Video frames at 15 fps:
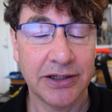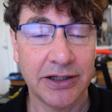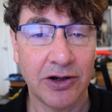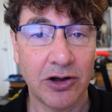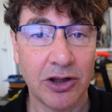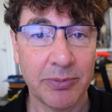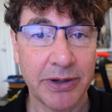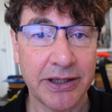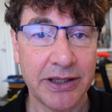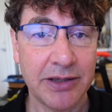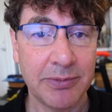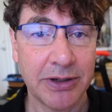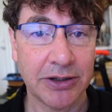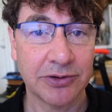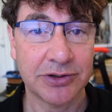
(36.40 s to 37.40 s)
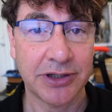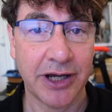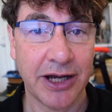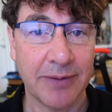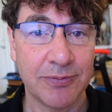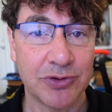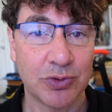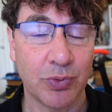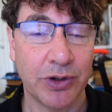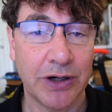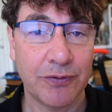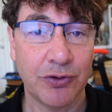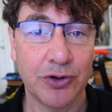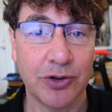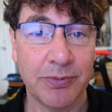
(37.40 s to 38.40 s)
all my email tabs,
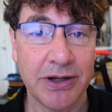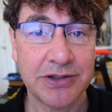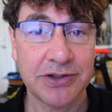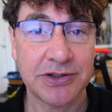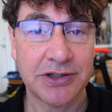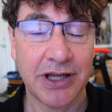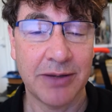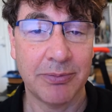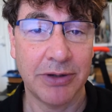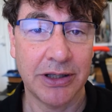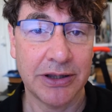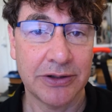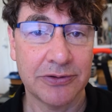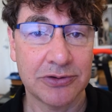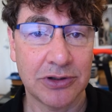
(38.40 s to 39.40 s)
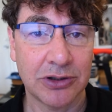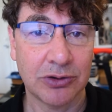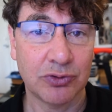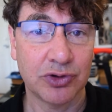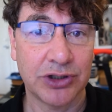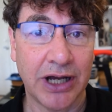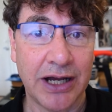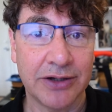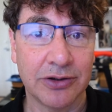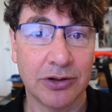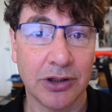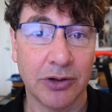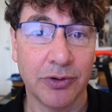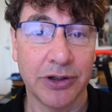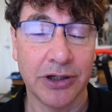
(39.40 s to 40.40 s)
whenever a new message came in, there was a little dot
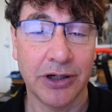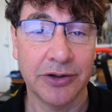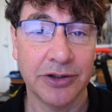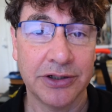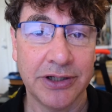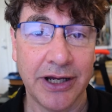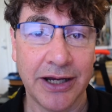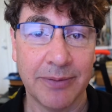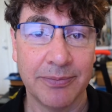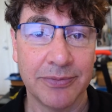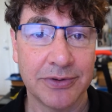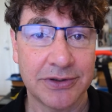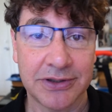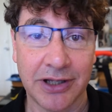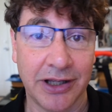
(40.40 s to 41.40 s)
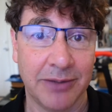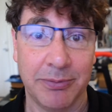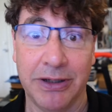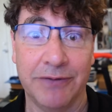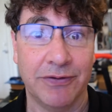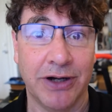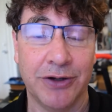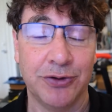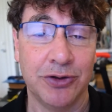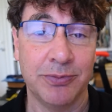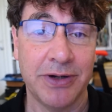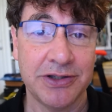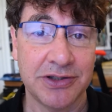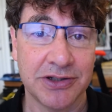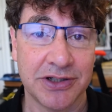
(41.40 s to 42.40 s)
glowing on the tab. It's telling me I've got new
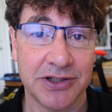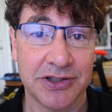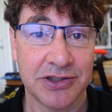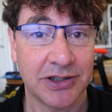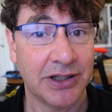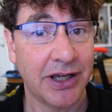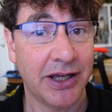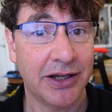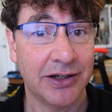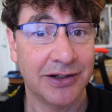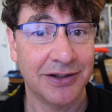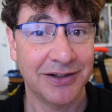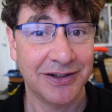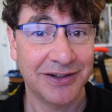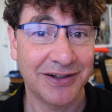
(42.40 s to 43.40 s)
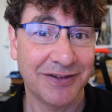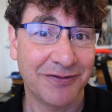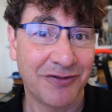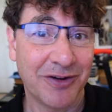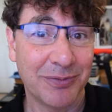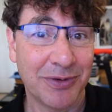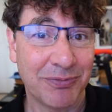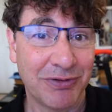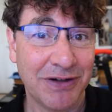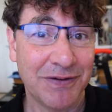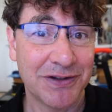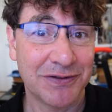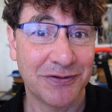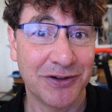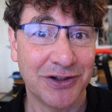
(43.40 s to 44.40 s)
messages. And from the
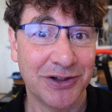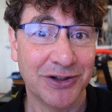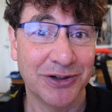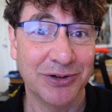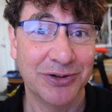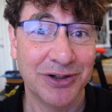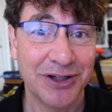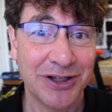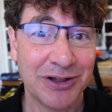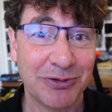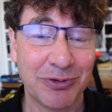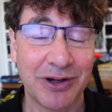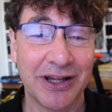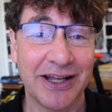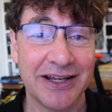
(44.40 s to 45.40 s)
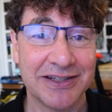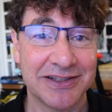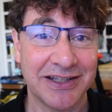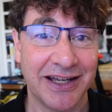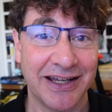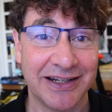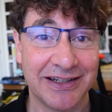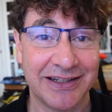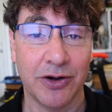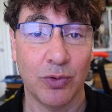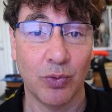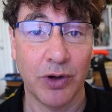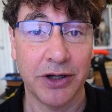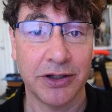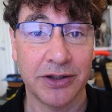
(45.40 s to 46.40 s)
previous video, you realize that I
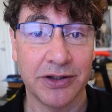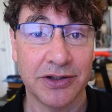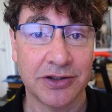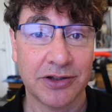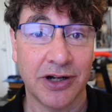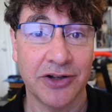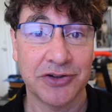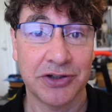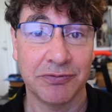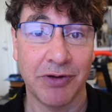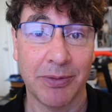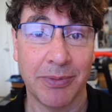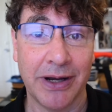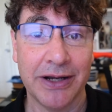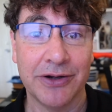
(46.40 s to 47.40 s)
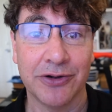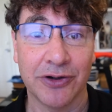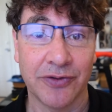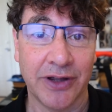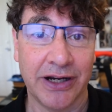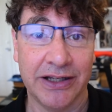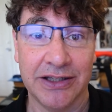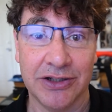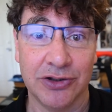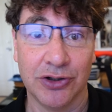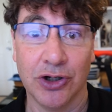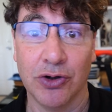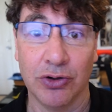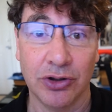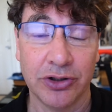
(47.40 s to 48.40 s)
don't want this constant reminder that I need to
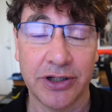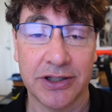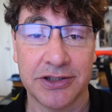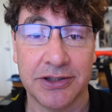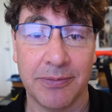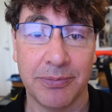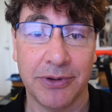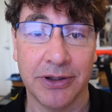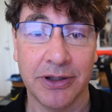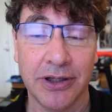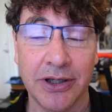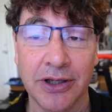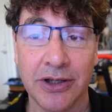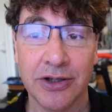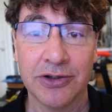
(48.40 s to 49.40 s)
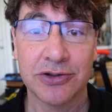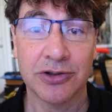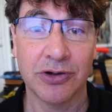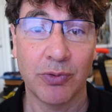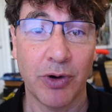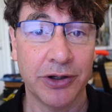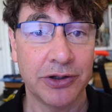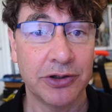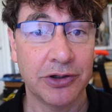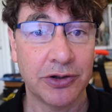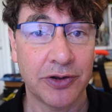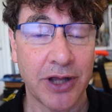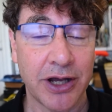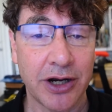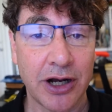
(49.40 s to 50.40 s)
go and look at something. So I wanted to
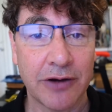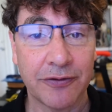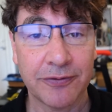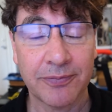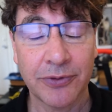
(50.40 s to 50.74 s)
turn that off.